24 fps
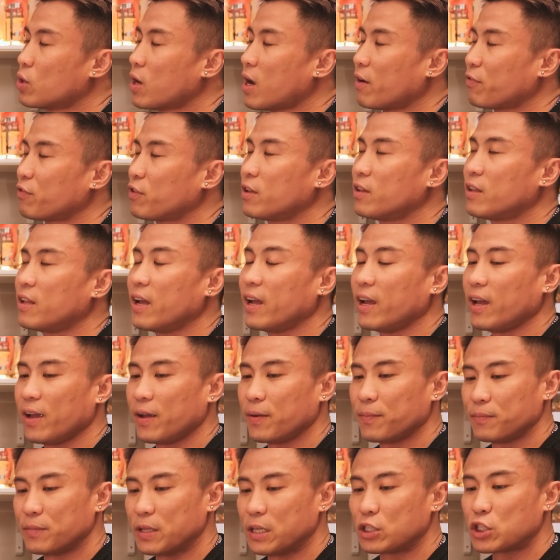So after
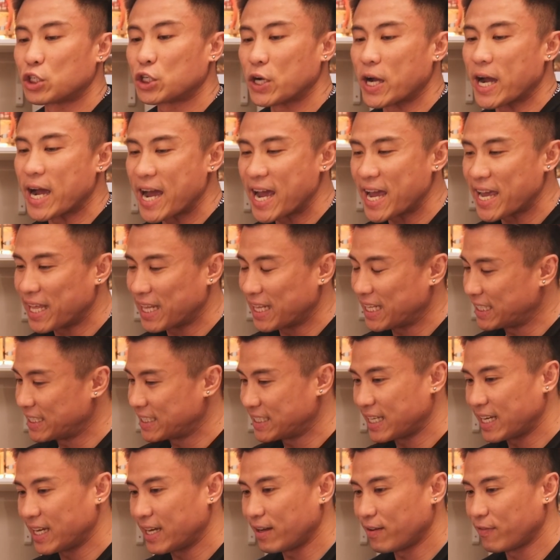they try,
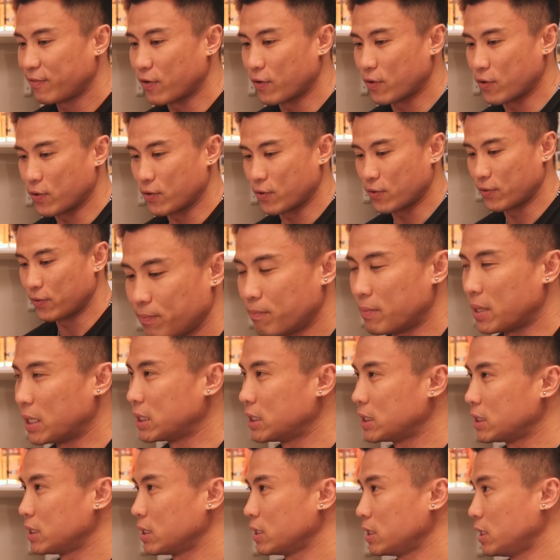let's say, for
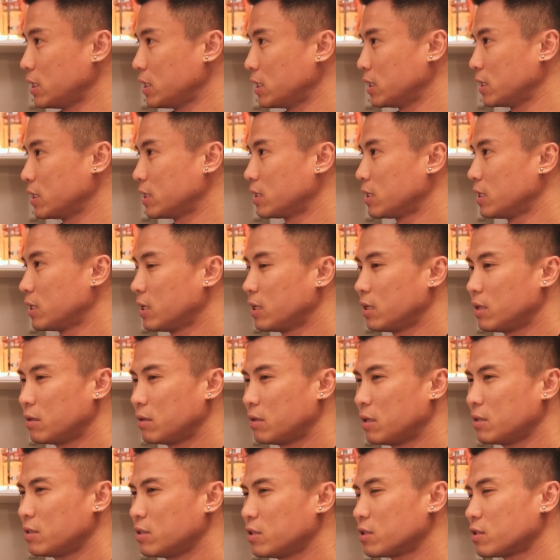months, years,
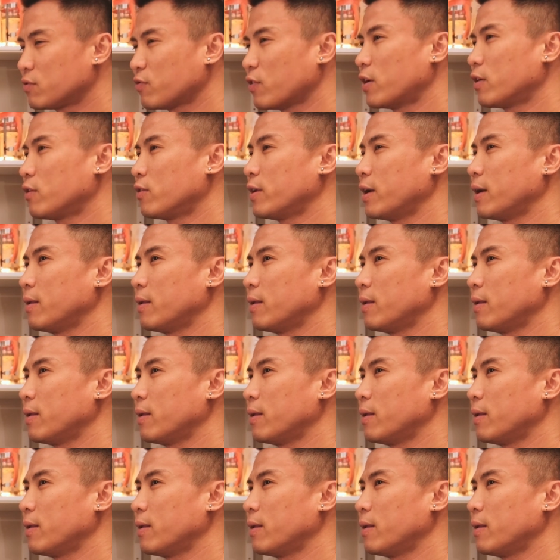then you just find out